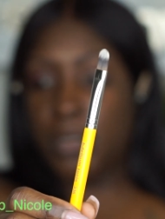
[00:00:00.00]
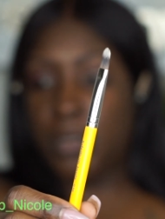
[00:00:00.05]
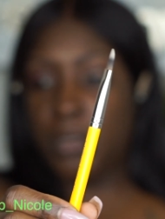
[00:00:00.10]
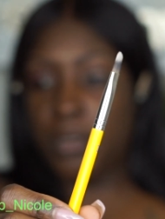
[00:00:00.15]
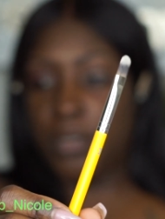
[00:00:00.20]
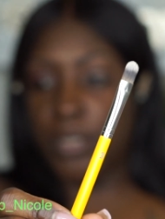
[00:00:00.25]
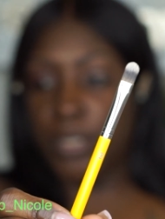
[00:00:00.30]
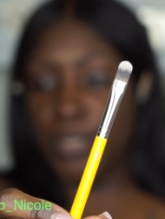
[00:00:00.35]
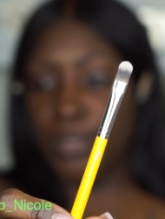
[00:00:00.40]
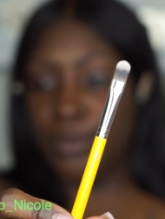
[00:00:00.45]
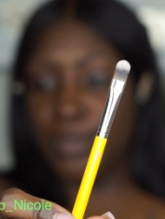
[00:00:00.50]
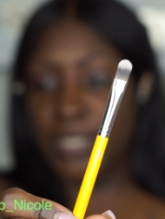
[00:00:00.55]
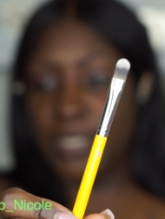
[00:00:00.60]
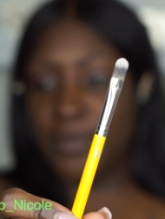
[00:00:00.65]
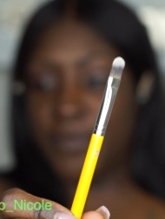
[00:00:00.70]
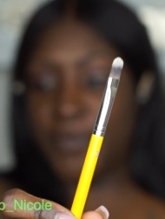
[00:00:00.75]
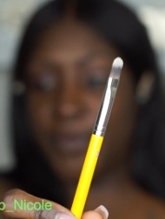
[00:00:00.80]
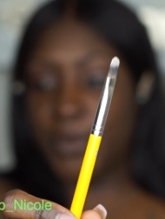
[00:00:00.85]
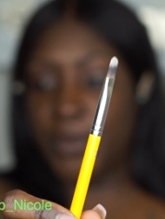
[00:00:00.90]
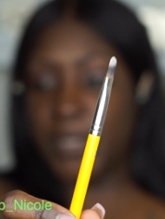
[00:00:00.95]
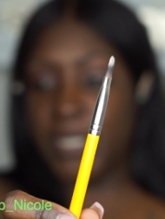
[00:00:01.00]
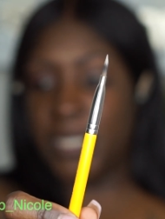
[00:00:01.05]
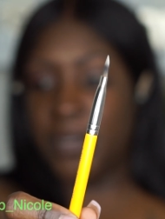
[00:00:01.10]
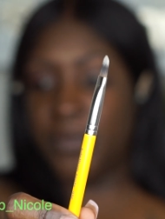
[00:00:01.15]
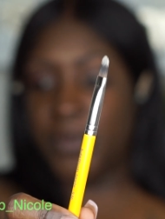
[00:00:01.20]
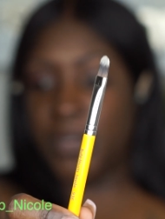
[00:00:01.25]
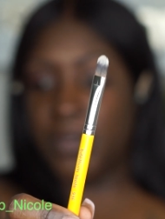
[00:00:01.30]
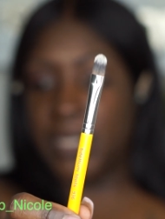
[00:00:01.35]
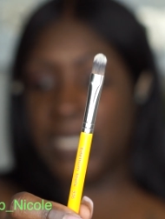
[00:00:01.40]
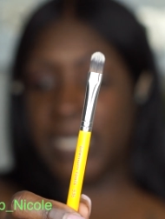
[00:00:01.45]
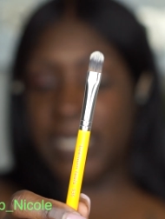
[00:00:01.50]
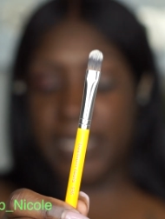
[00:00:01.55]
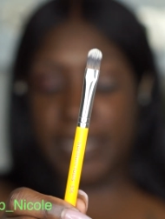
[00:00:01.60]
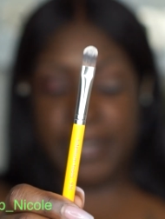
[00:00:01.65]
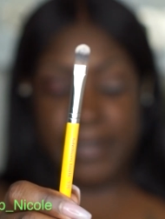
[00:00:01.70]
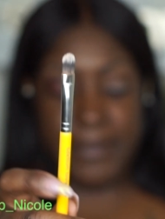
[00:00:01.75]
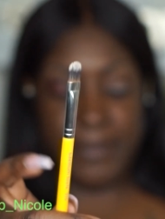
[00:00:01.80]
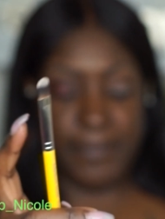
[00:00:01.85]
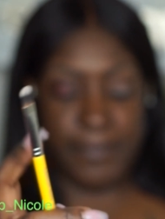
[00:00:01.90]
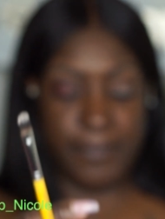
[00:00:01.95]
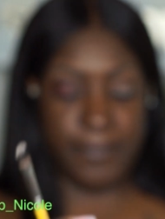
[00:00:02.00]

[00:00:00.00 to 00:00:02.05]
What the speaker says: you could use it for whatever you like.